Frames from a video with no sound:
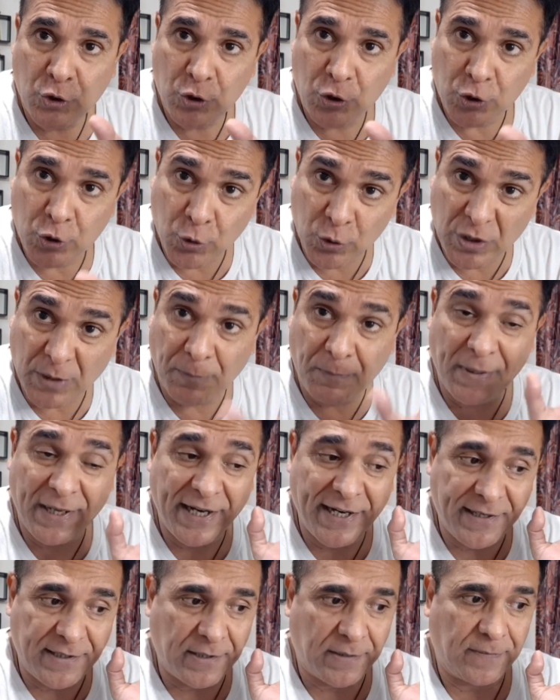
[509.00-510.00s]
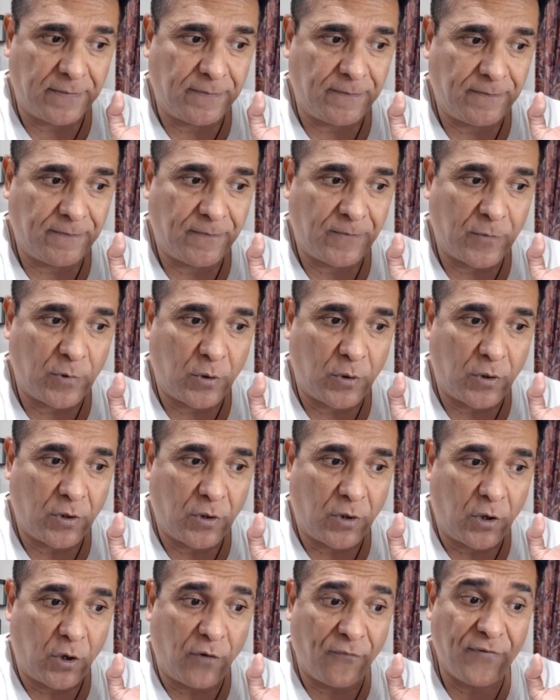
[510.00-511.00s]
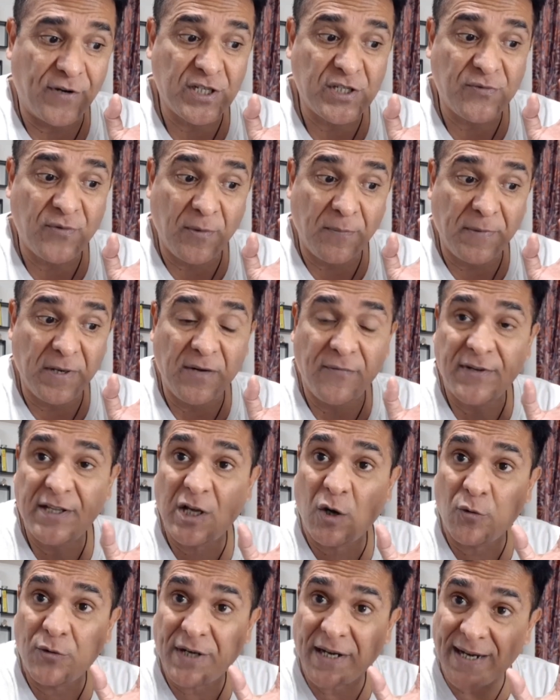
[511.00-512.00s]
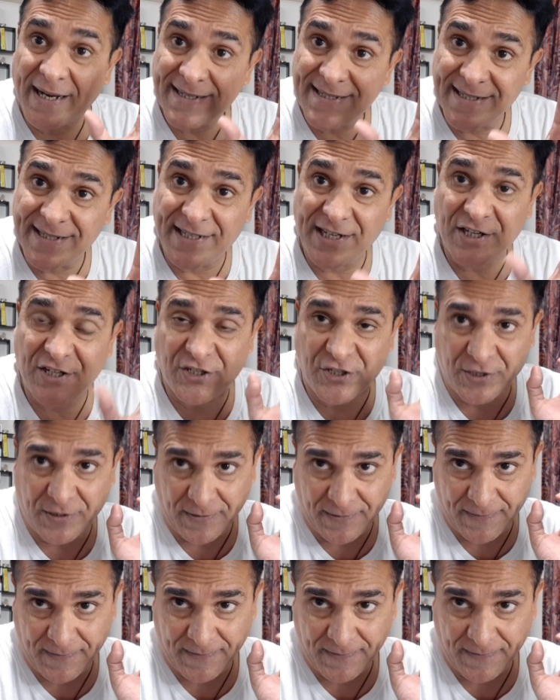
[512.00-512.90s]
to the plate of his women without hesitation.